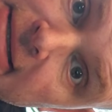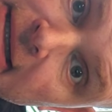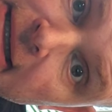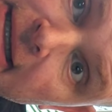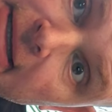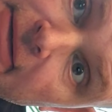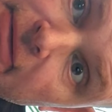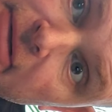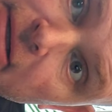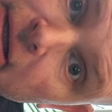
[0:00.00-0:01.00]
a link
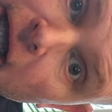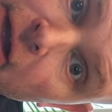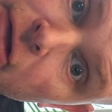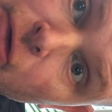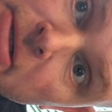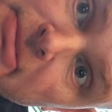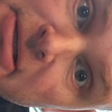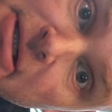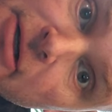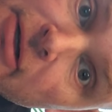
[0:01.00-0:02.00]
to all the course
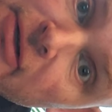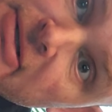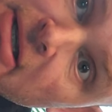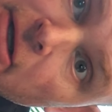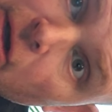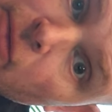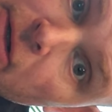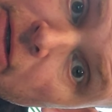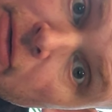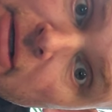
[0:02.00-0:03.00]
materials where
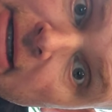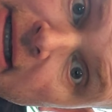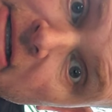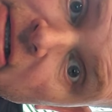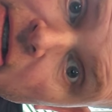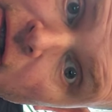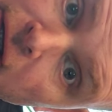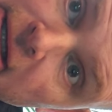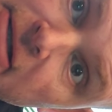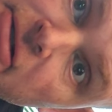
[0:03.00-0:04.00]
you can actually look
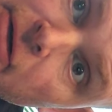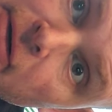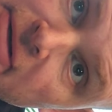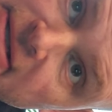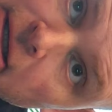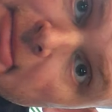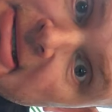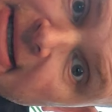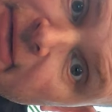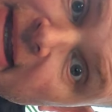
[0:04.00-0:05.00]
at your syllabus and
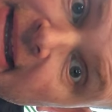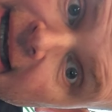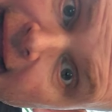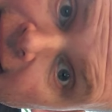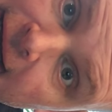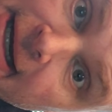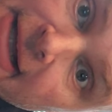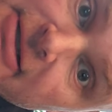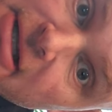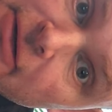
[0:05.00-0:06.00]
everything that I handed out
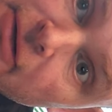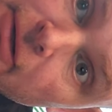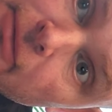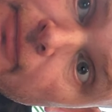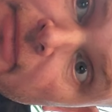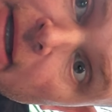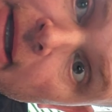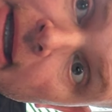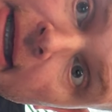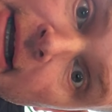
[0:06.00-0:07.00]
to you.
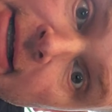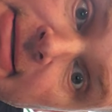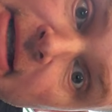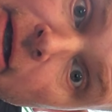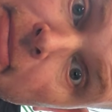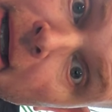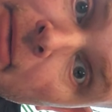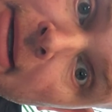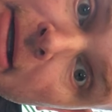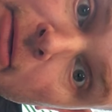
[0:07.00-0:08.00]
And also by
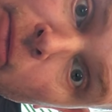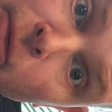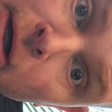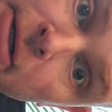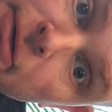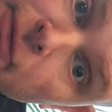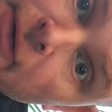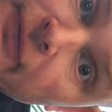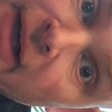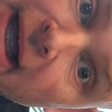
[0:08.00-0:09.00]
week 1 through
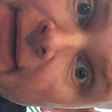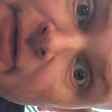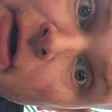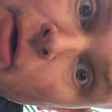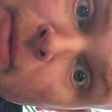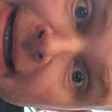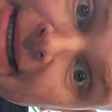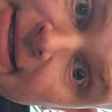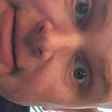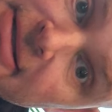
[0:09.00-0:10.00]
5, there are
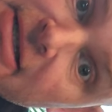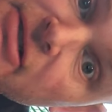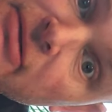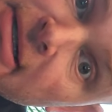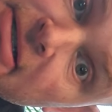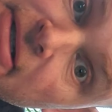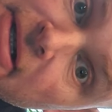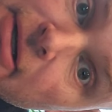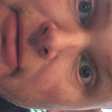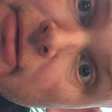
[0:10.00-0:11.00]
readings that you need to
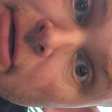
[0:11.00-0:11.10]
do.